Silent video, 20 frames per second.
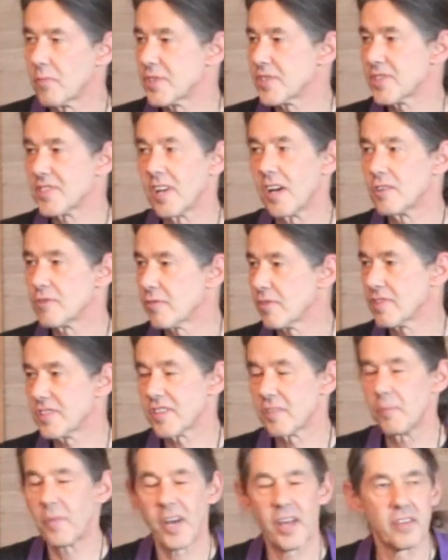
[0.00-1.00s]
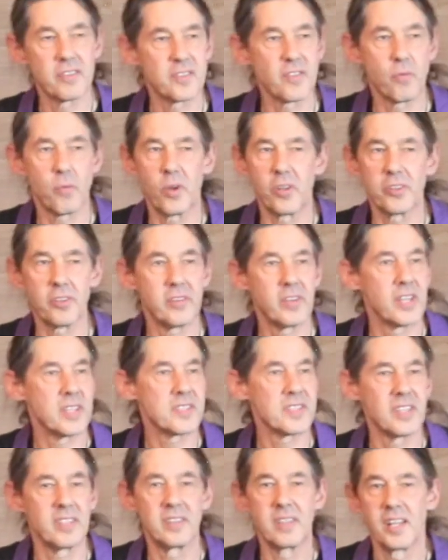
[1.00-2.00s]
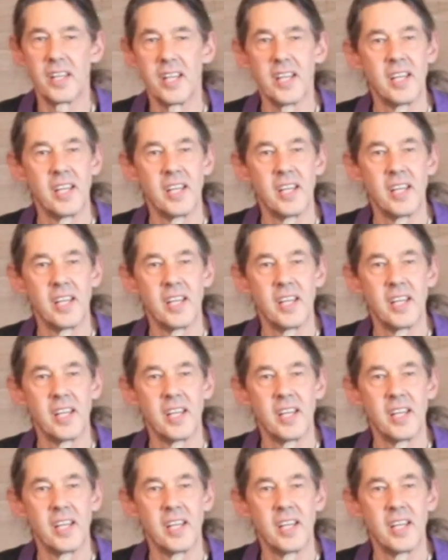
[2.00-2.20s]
which is hundreds of miles of wilderness. And